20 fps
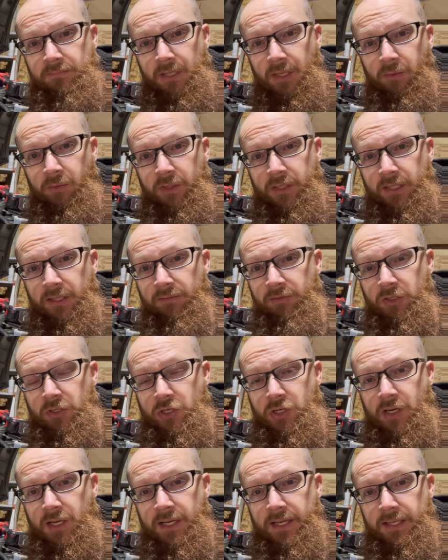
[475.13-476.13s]
I wanna give it a
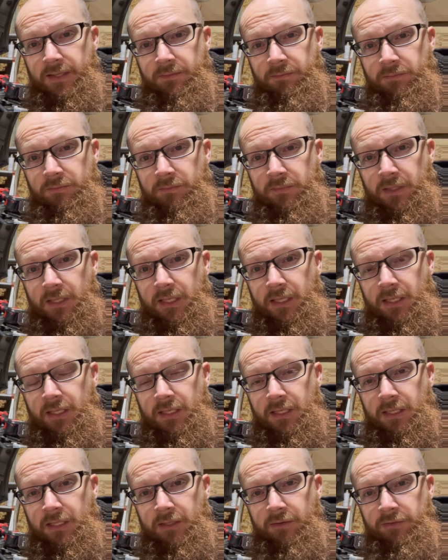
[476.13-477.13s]
try,
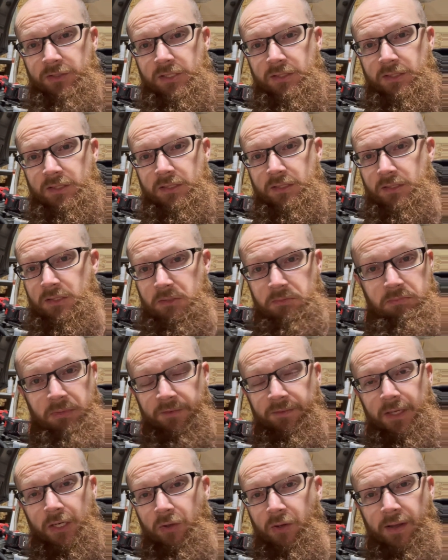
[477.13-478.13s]
and
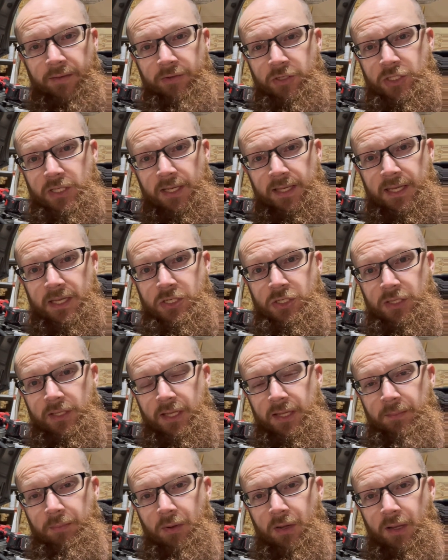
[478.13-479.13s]
if I don't have a check engine
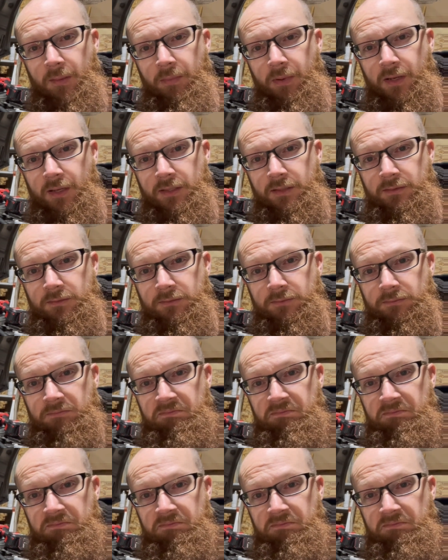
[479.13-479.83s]
light pop on,